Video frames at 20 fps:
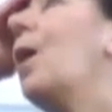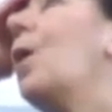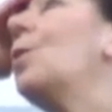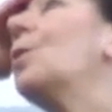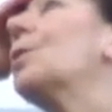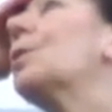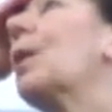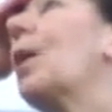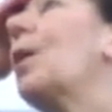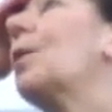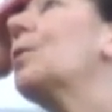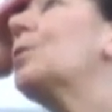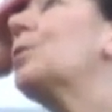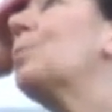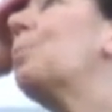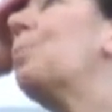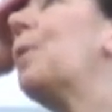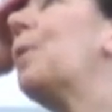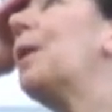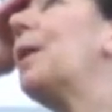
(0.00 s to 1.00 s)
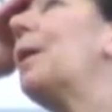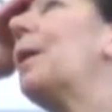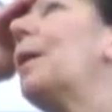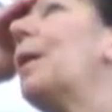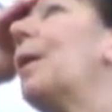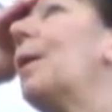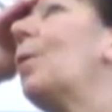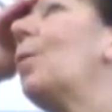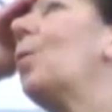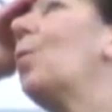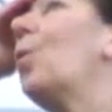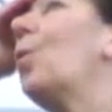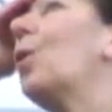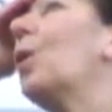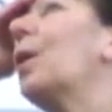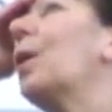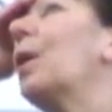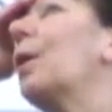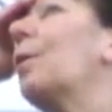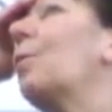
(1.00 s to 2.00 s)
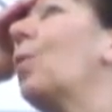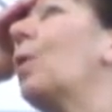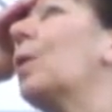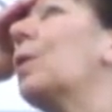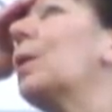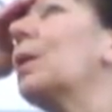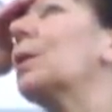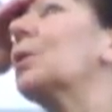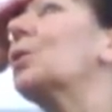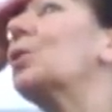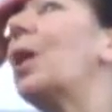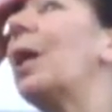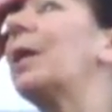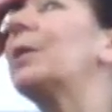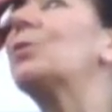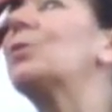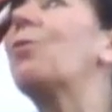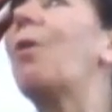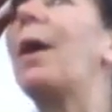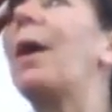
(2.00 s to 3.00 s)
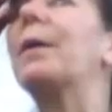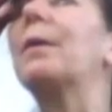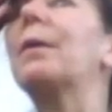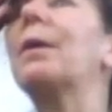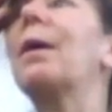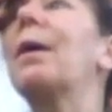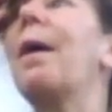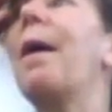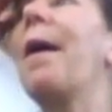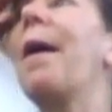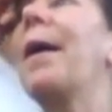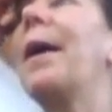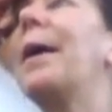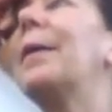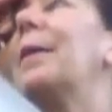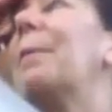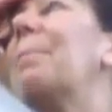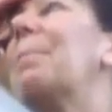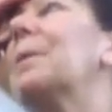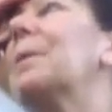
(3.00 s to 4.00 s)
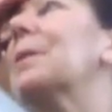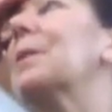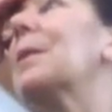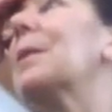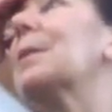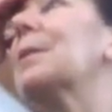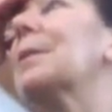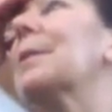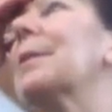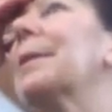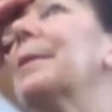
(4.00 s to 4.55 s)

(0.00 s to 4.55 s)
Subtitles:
Who's going to be working with the exchange rate in their business?